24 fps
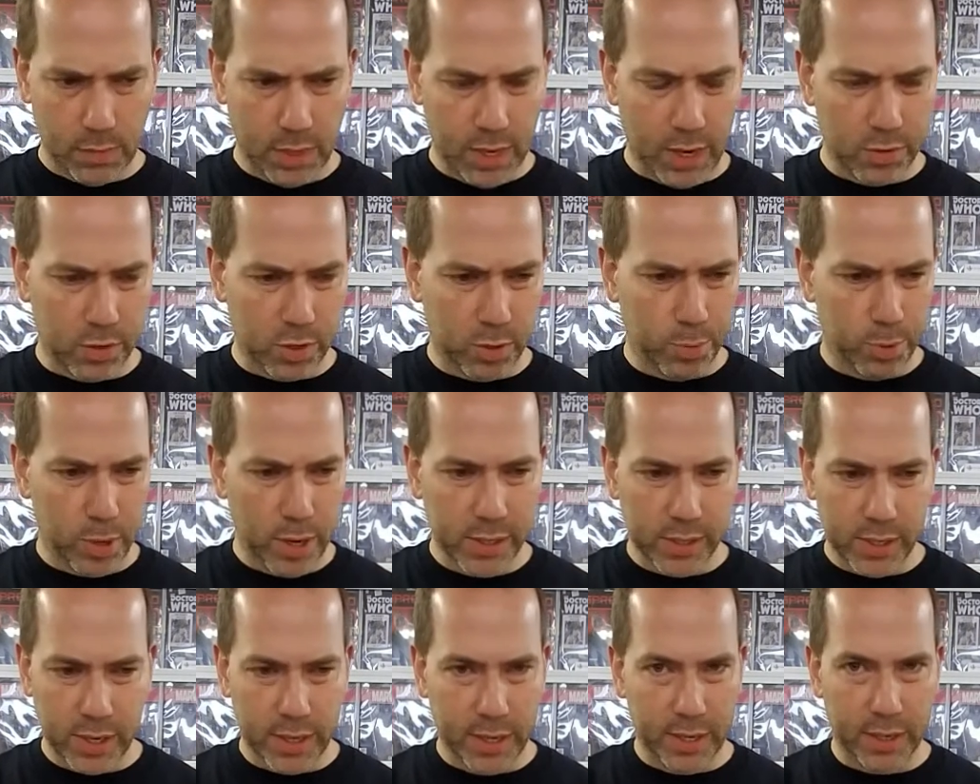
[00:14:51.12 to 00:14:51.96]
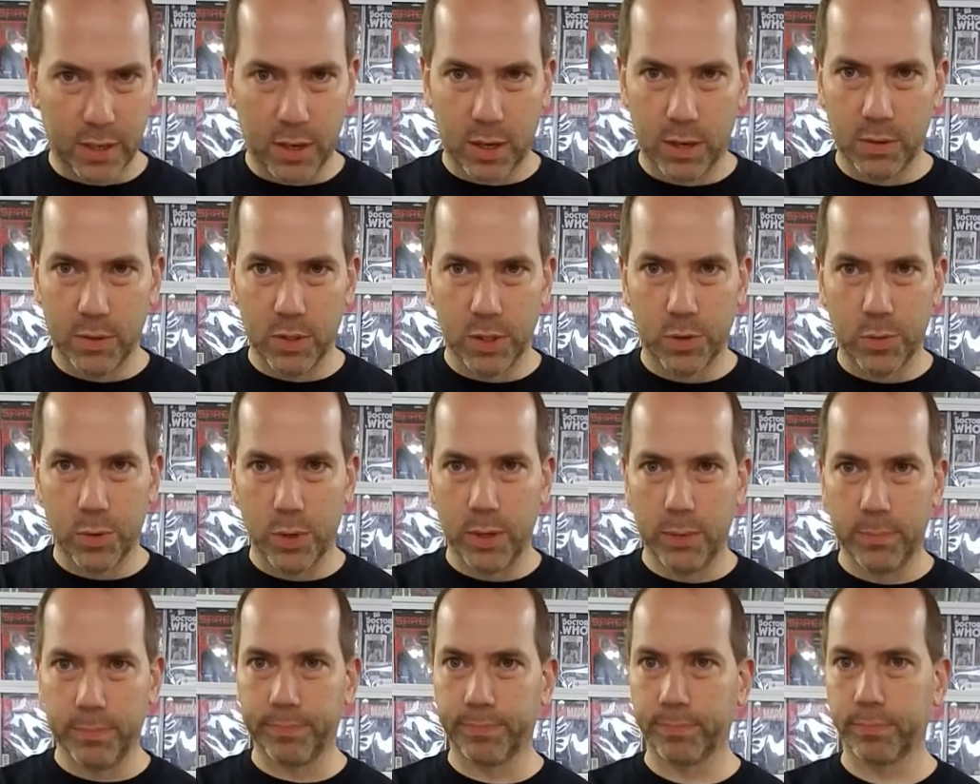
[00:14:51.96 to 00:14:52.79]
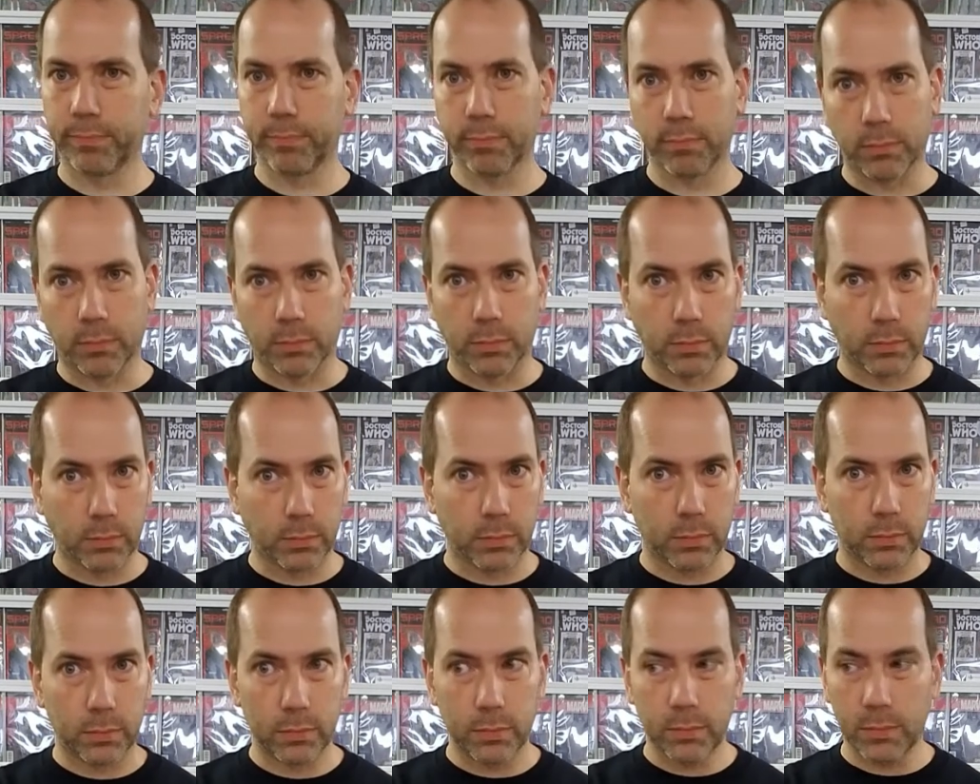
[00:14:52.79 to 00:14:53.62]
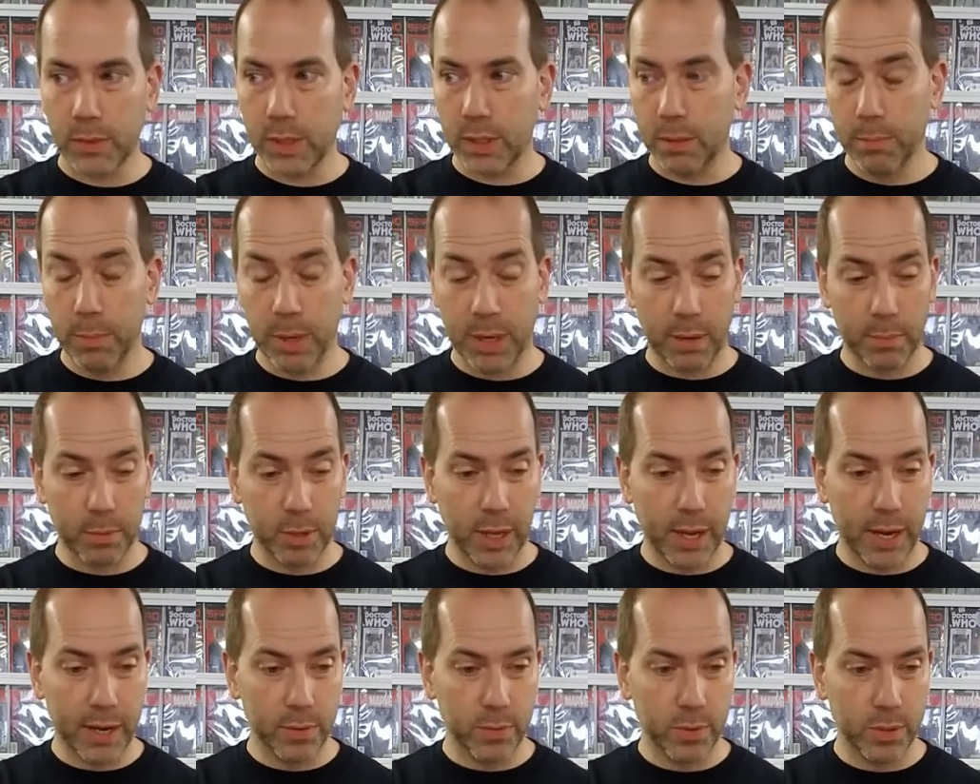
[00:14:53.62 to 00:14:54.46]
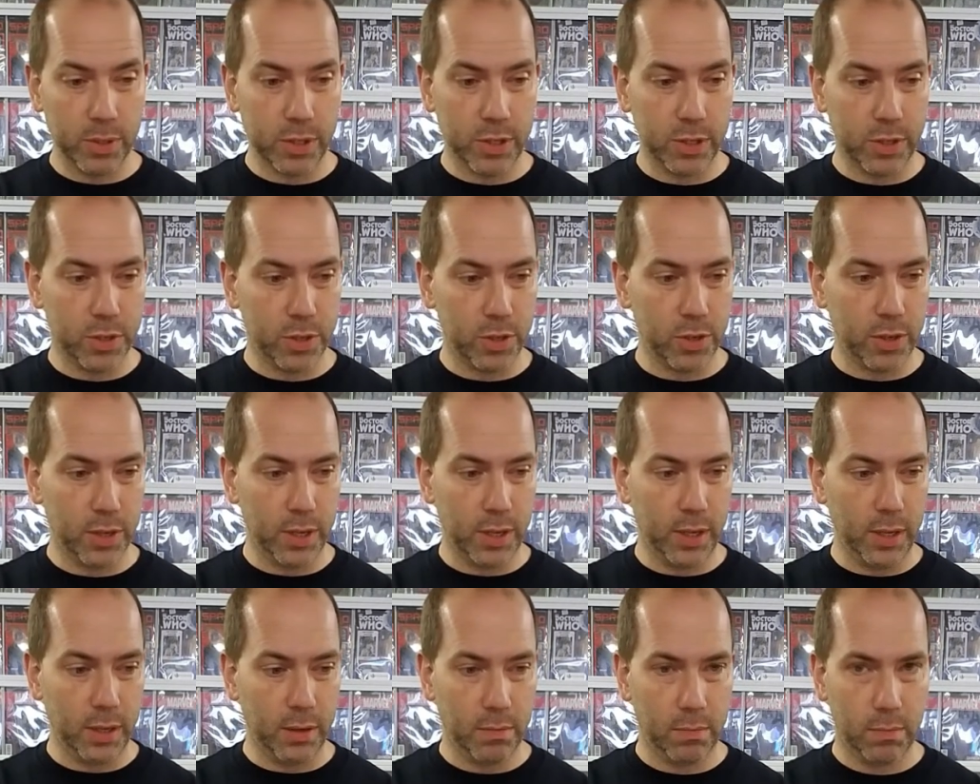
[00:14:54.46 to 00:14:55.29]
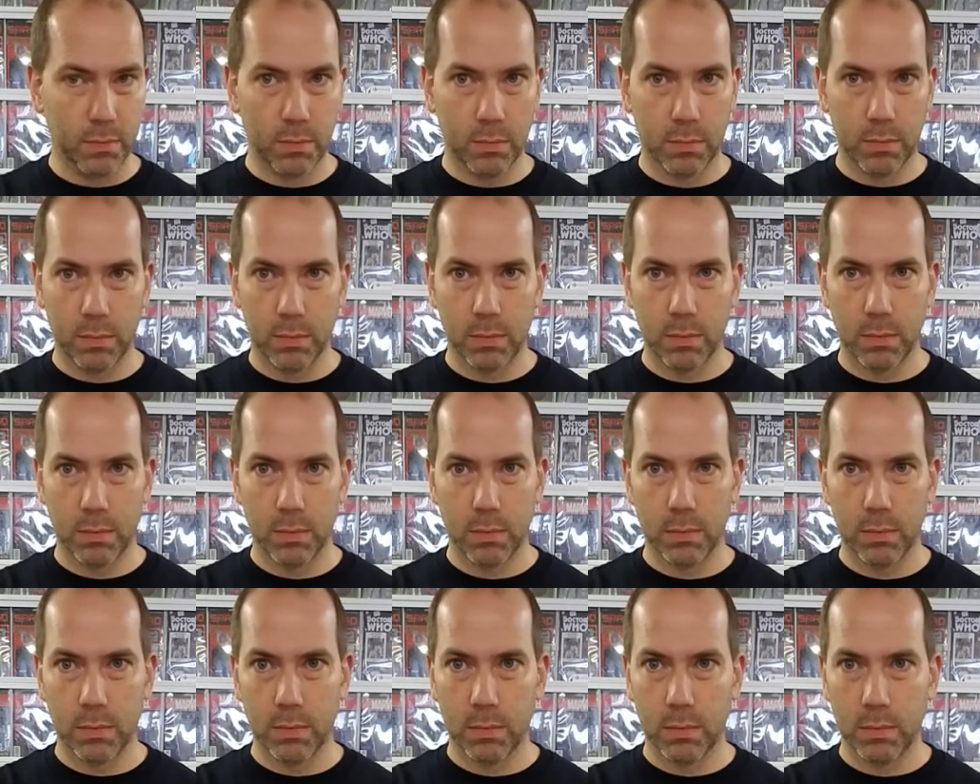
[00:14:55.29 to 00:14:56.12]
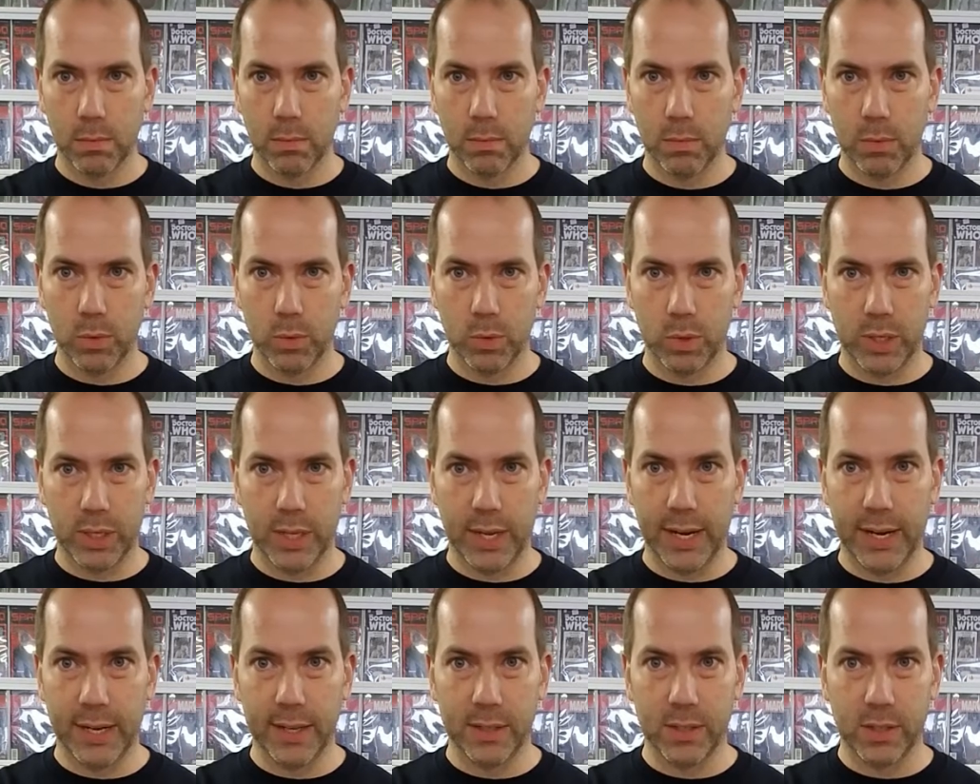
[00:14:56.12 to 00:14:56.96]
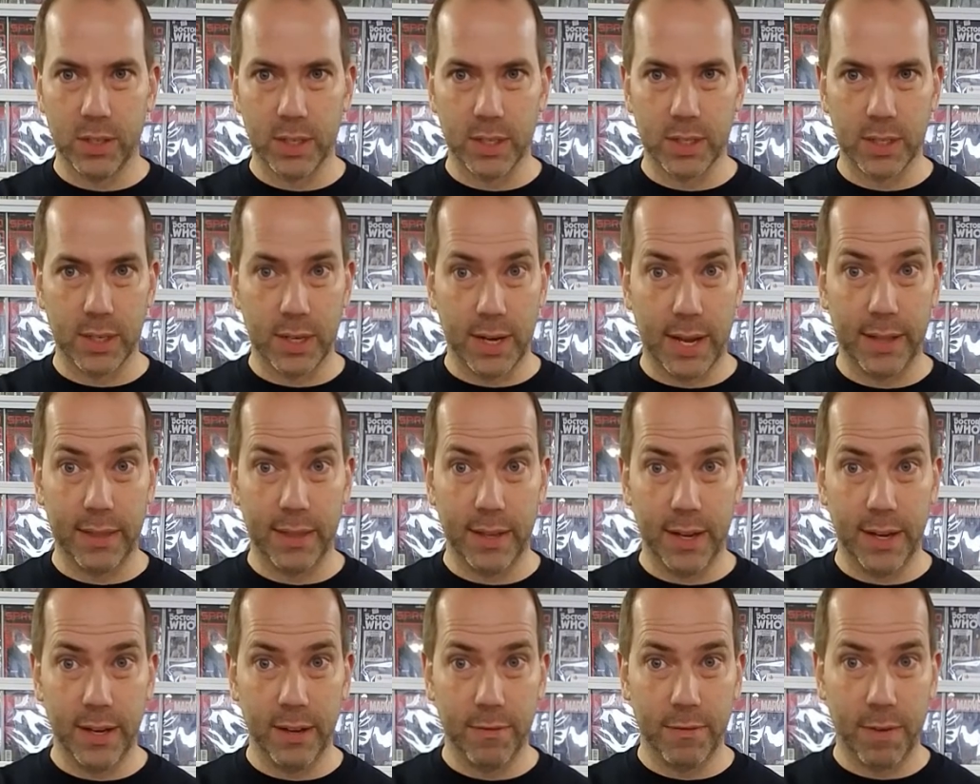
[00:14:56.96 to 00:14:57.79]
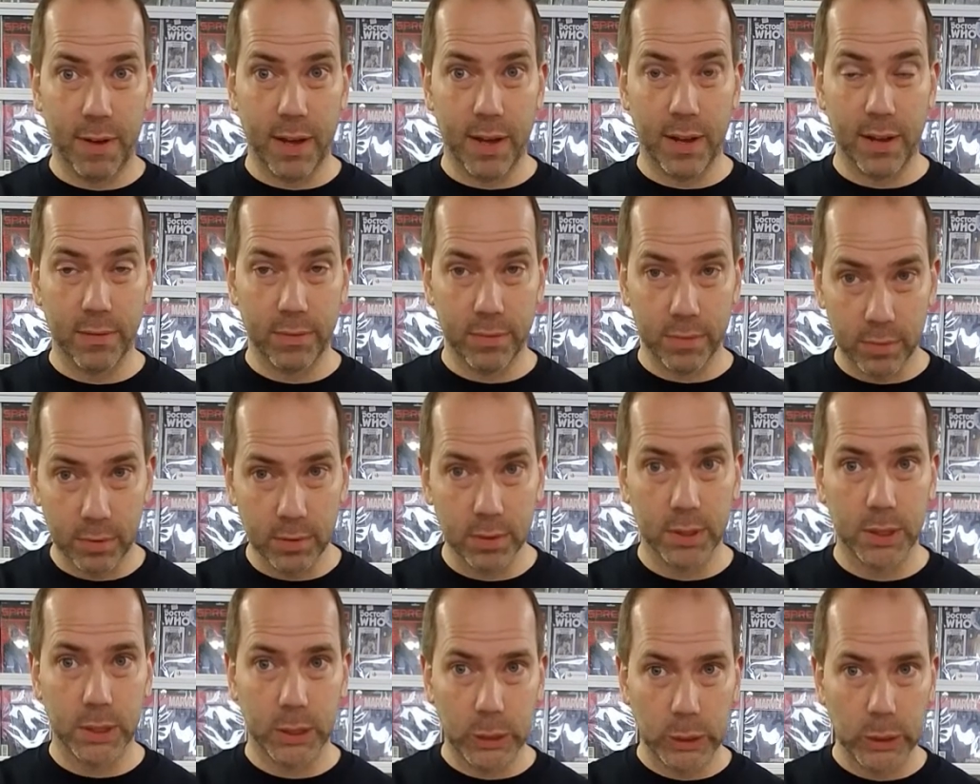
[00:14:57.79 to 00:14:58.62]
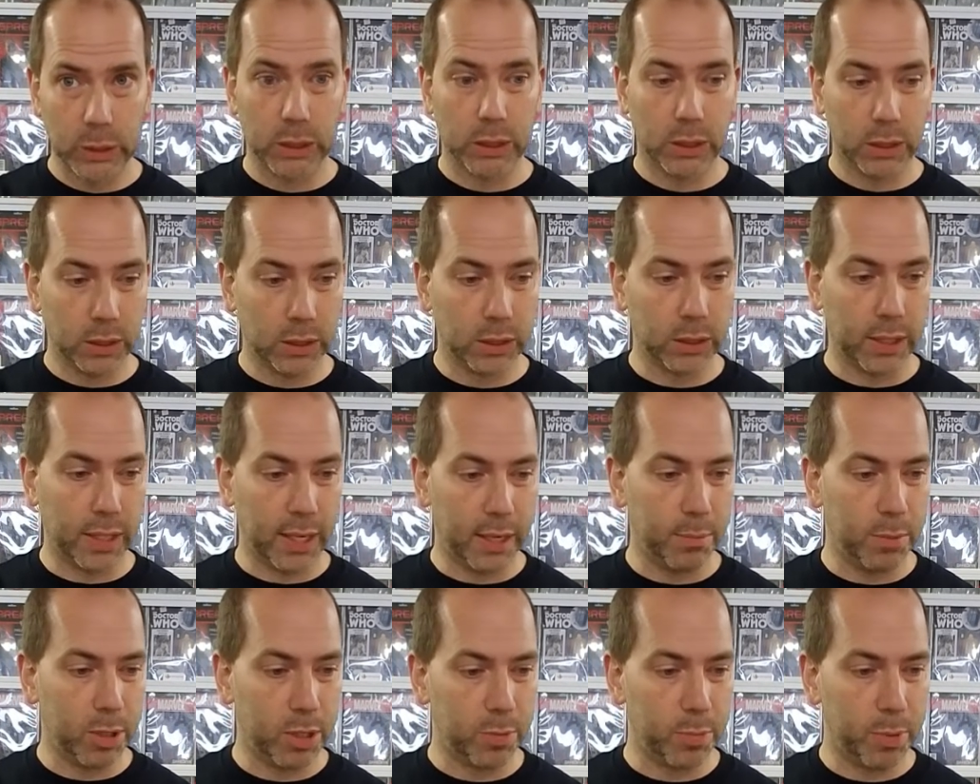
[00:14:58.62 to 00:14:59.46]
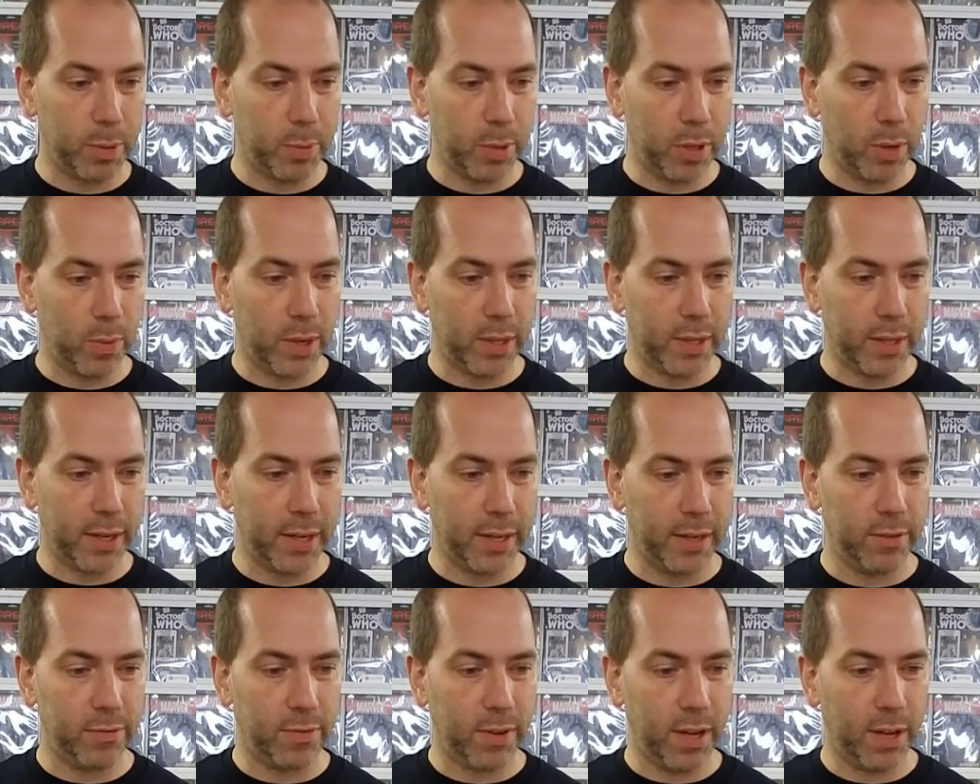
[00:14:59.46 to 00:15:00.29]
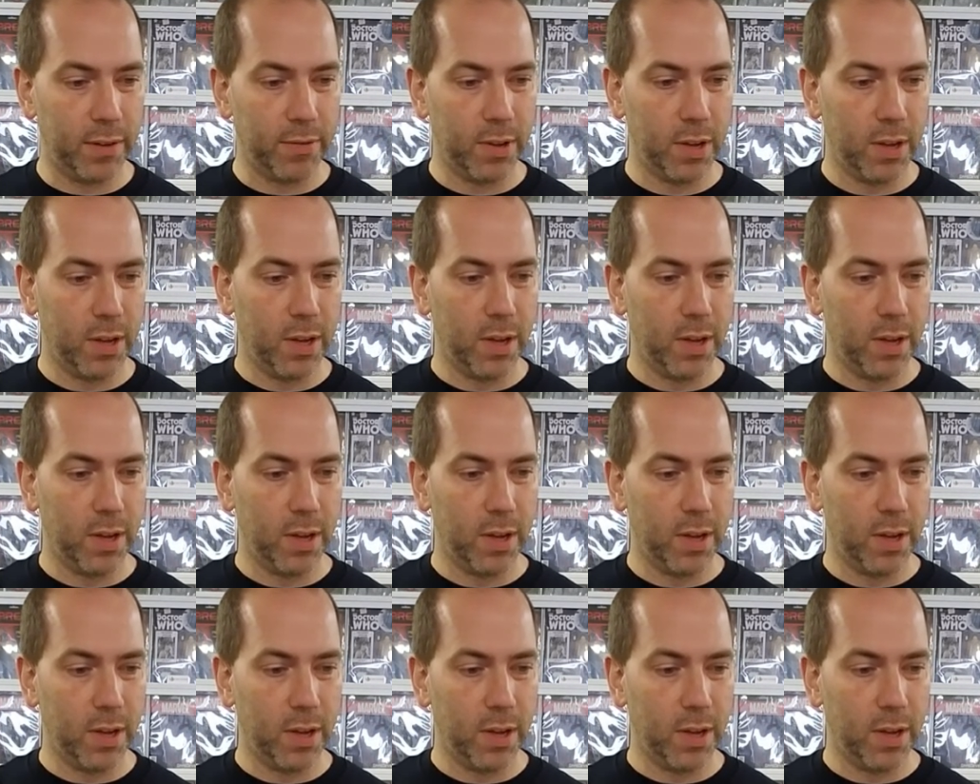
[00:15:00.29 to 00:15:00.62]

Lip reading: I was surprised on that cover trim, but I'm glad it was the Journey, what was it, the 86 and not the 85, because I got a bunch of people that want that 85.